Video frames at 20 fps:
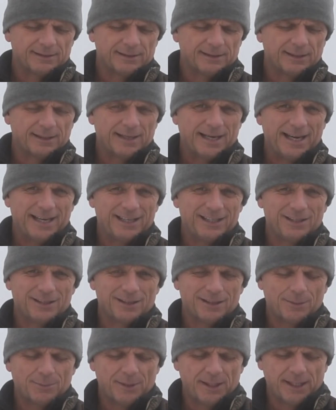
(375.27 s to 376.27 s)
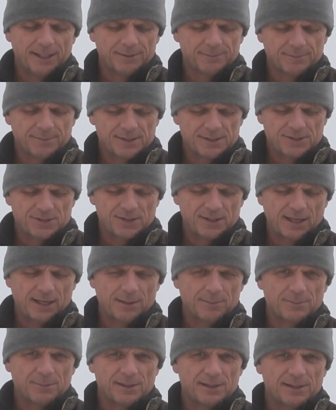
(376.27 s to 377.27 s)
Yeah, I hear you, man.
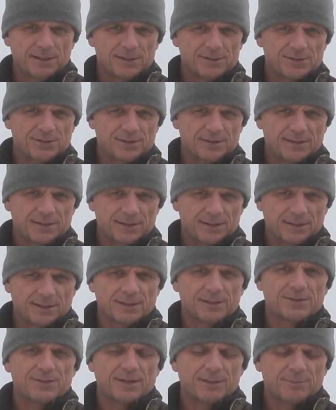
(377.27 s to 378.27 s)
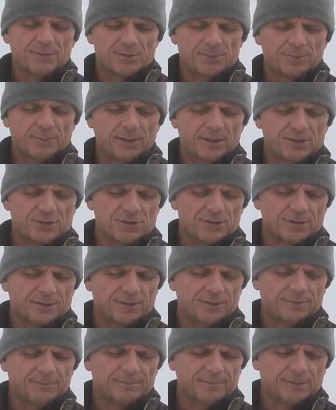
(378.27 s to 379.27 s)
Same as my
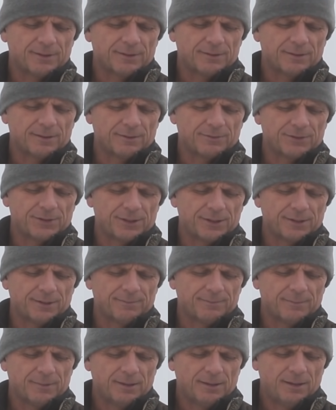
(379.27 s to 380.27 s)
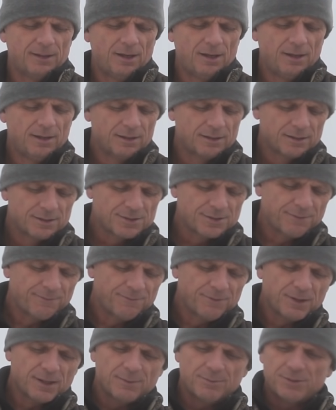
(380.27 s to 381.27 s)
circle over here. There's a
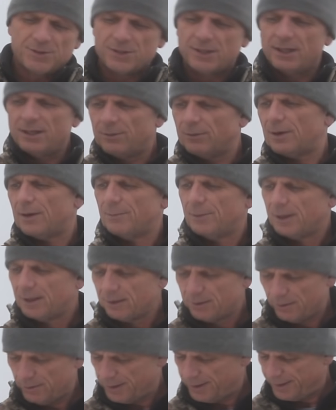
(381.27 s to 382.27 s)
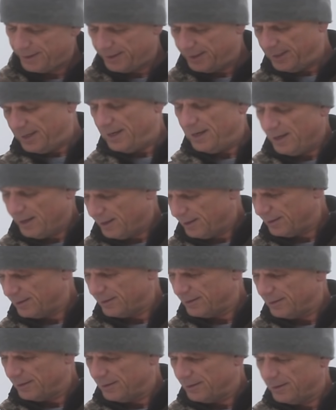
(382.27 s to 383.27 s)
frickin' mosquito on me. What the hell?
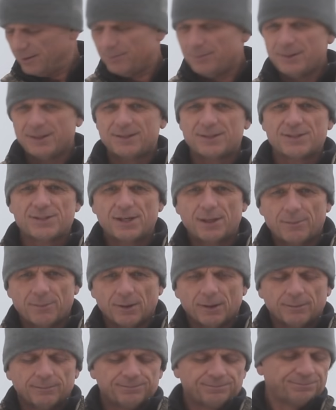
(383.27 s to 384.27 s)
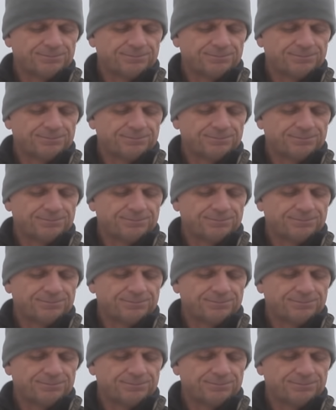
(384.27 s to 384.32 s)
Mid-December.